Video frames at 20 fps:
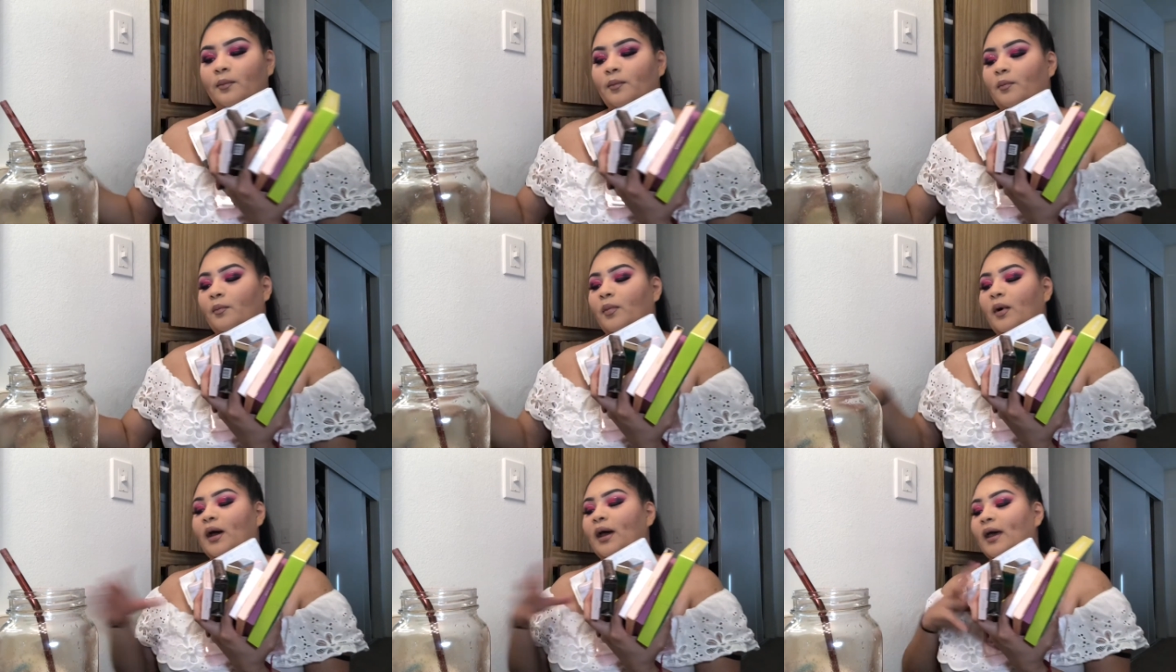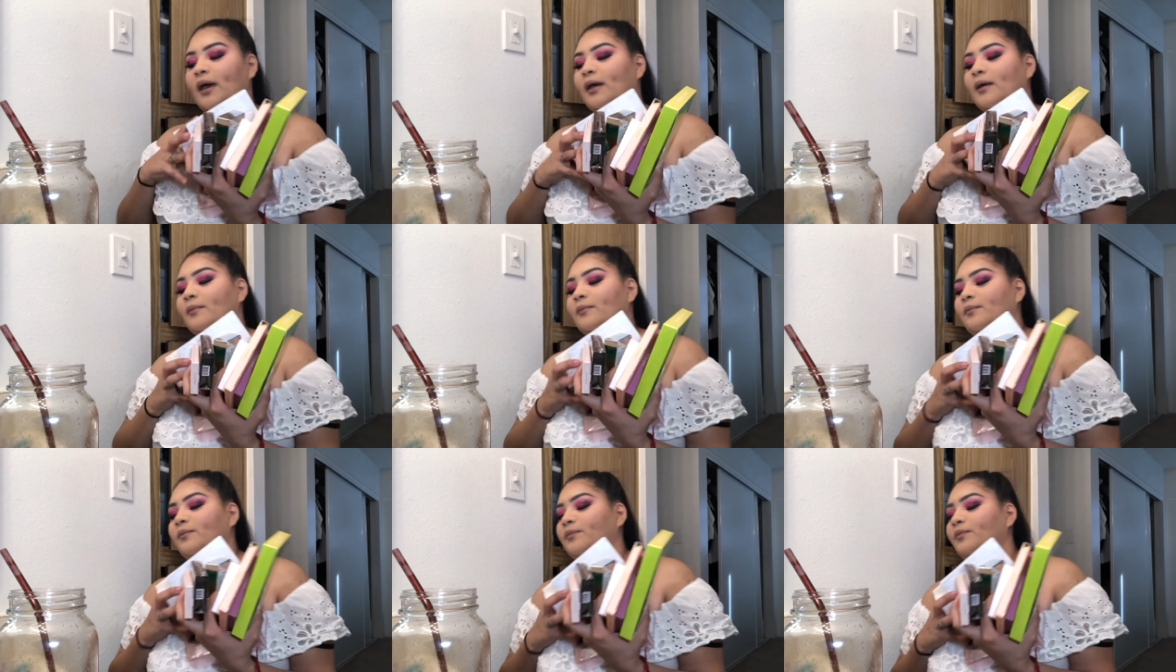But
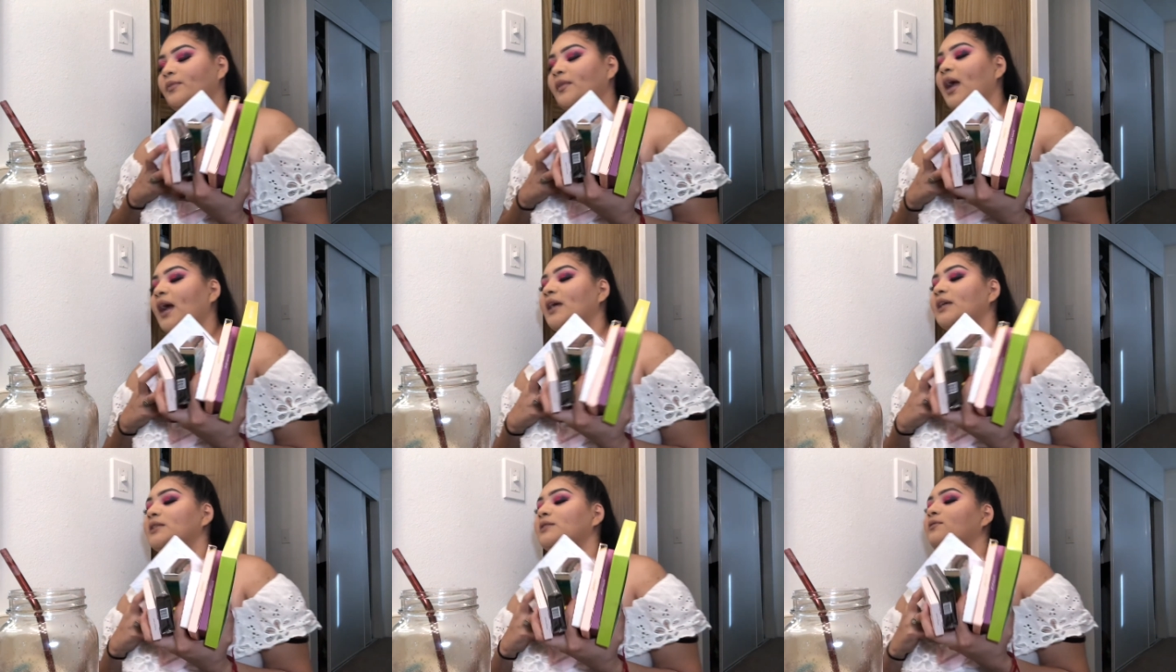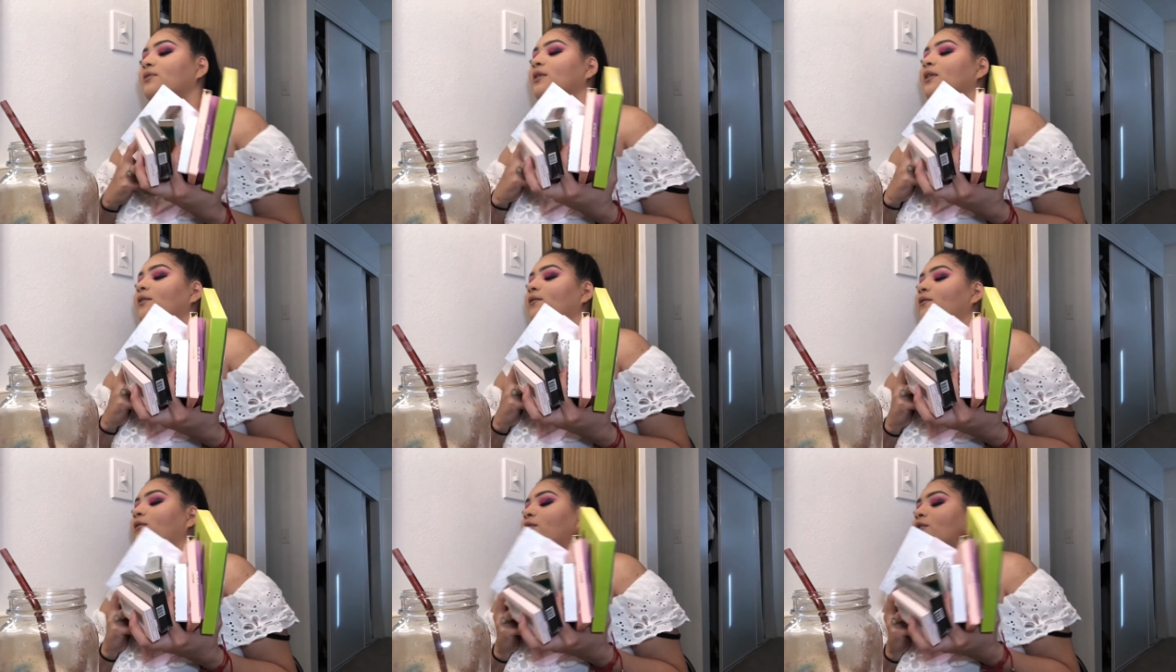that is for the
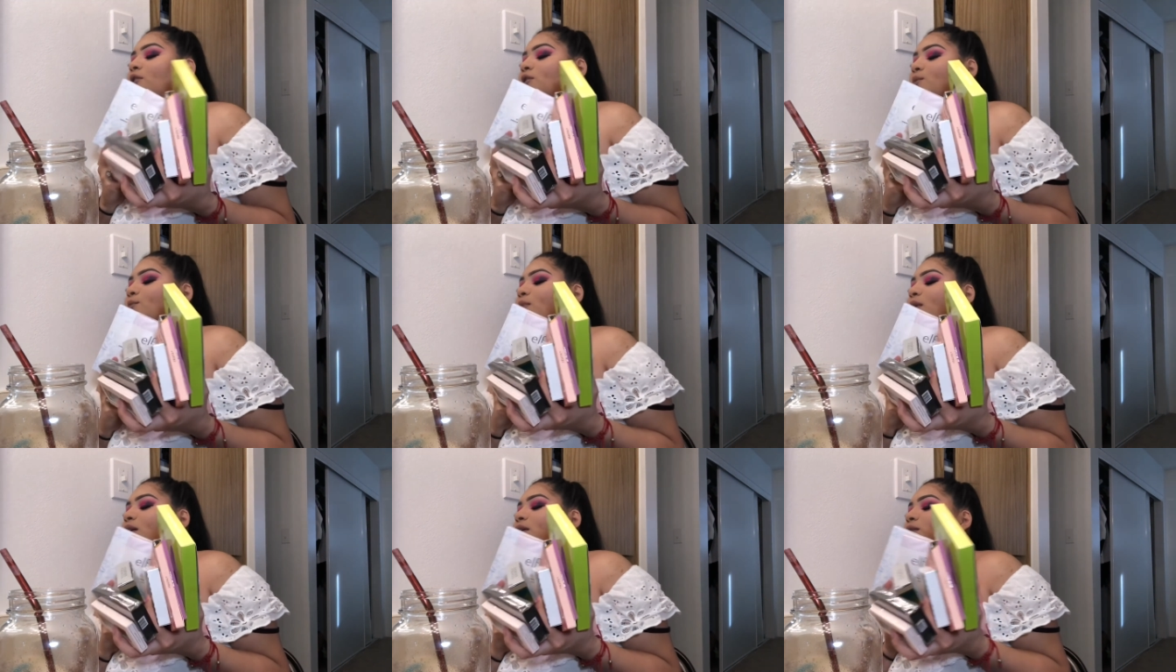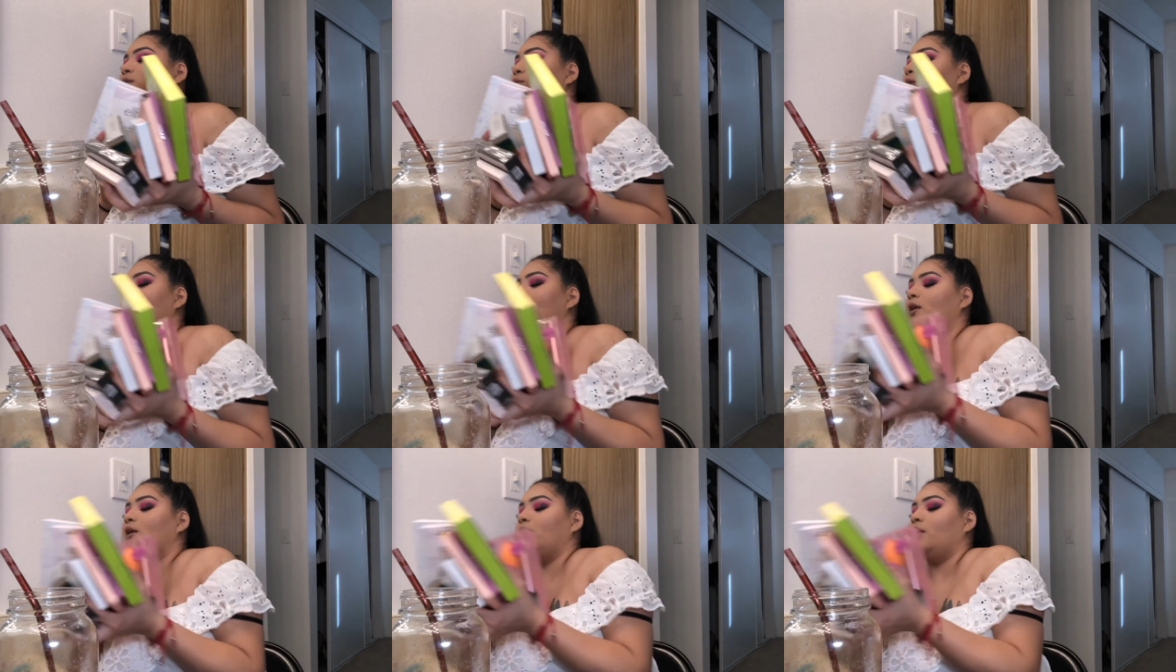first place
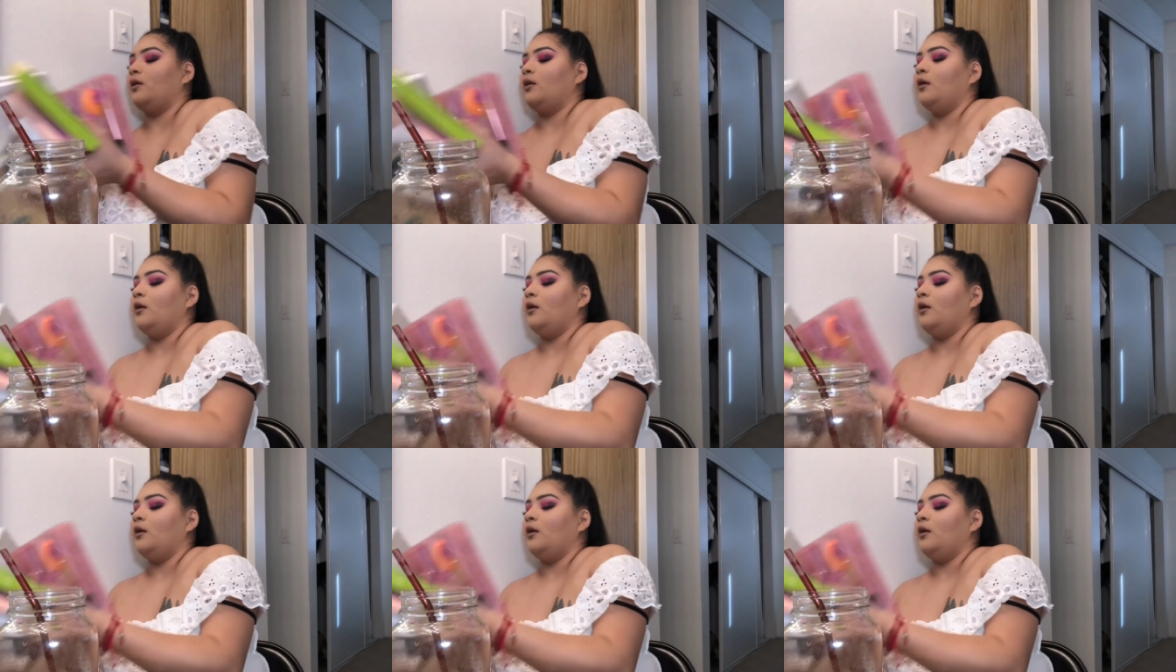winner.